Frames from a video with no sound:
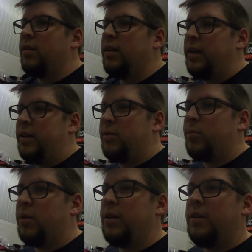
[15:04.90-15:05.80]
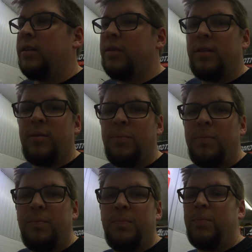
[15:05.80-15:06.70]
the lighting's pretty
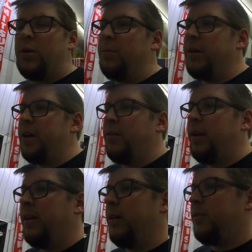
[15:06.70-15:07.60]
bad right now.